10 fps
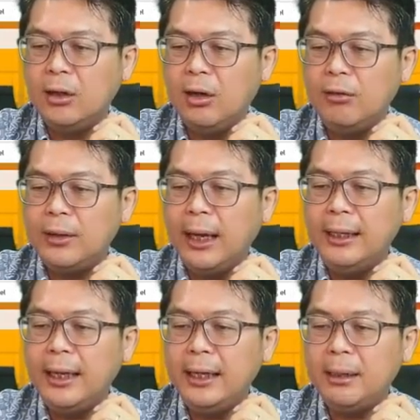sell
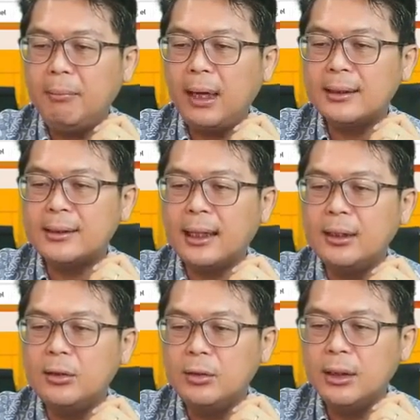off and then the
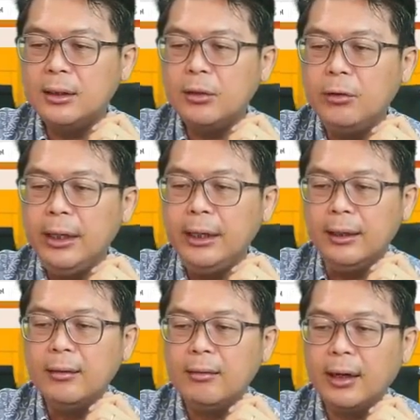market started to turn
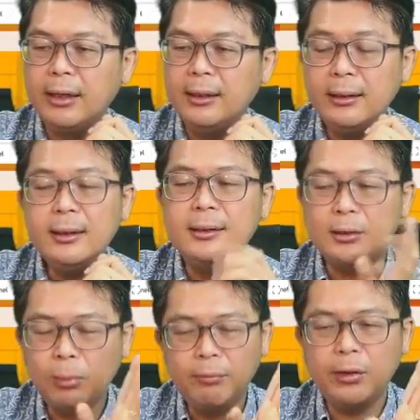green, right?
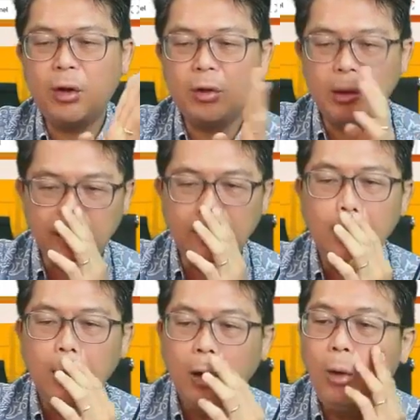Then this is what we talk
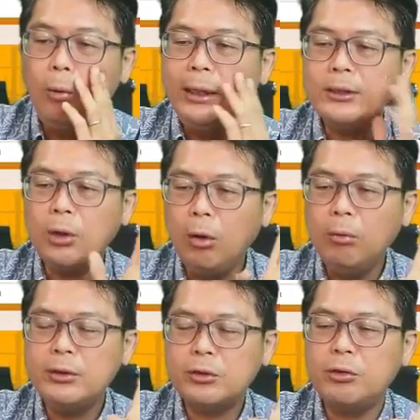about.
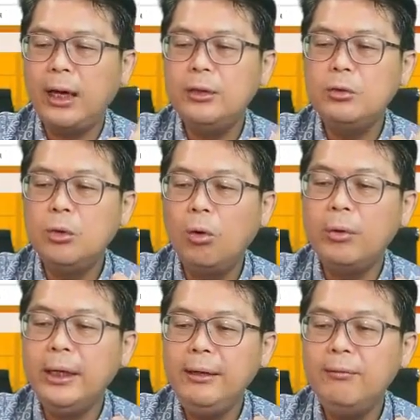Always try
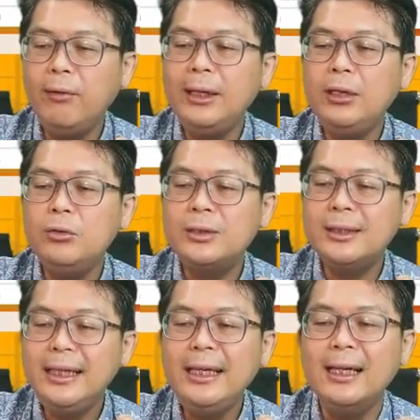to go in when
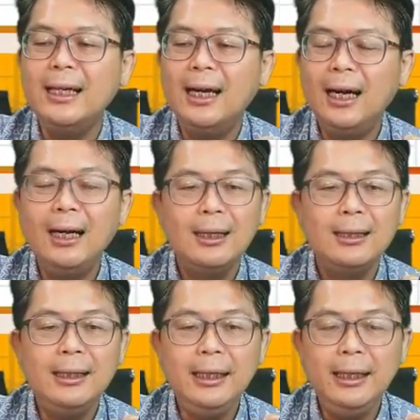you see
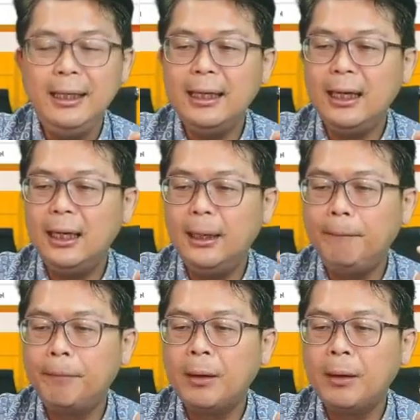the